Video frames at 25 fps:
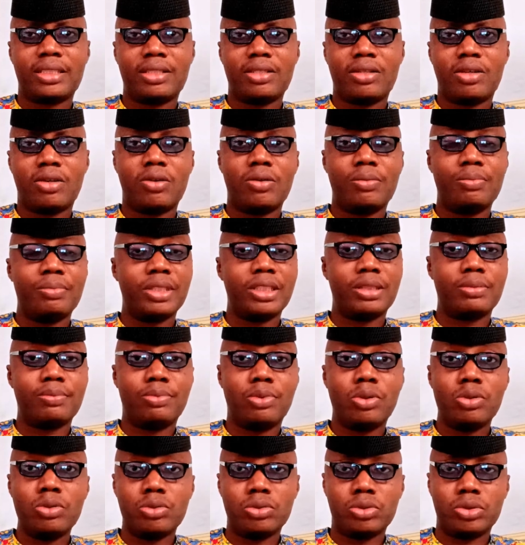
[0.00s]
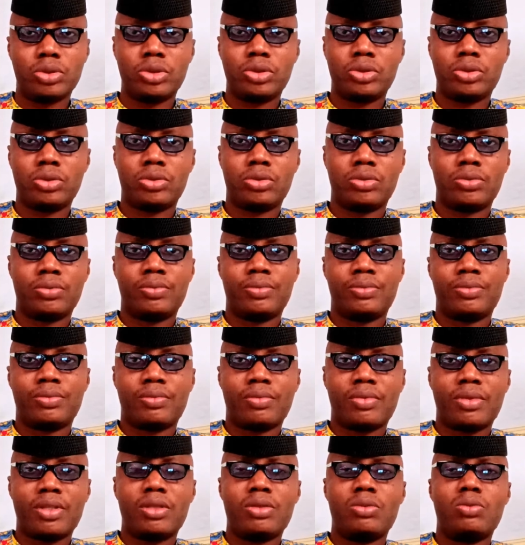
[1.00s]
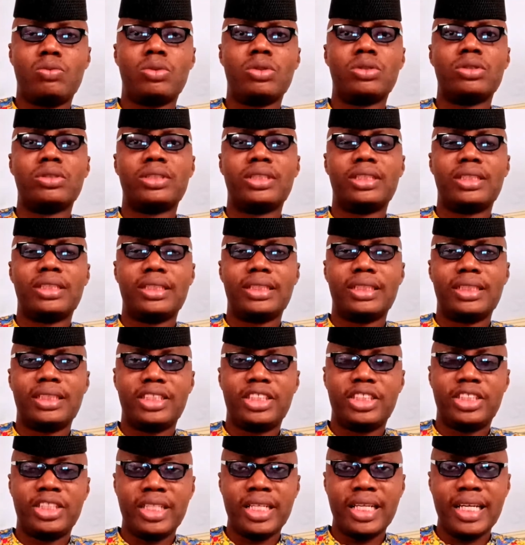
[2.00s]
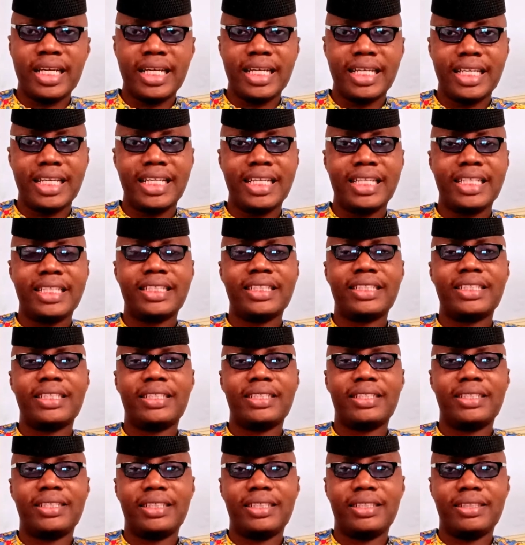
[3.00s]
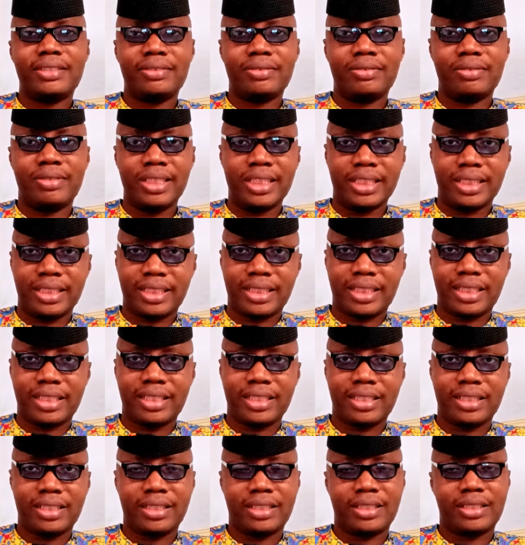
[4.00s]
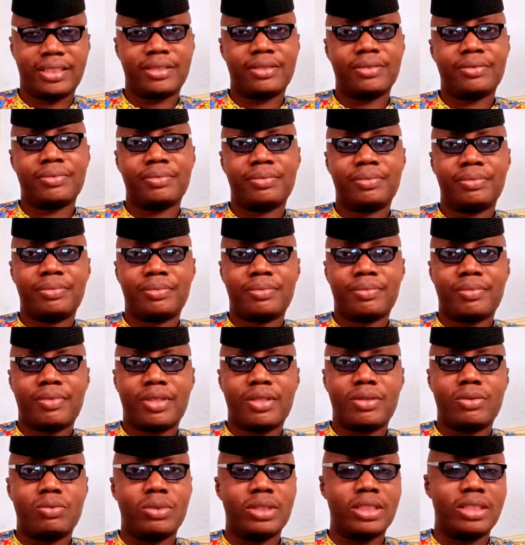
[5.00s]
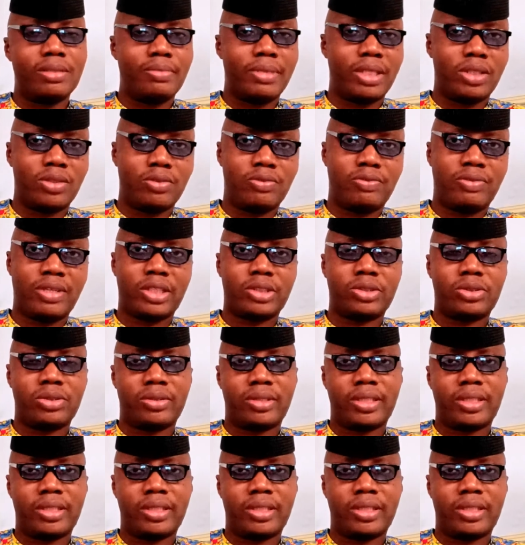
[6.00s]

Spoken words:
or Miss Bolus will share in risk with the manufacturer.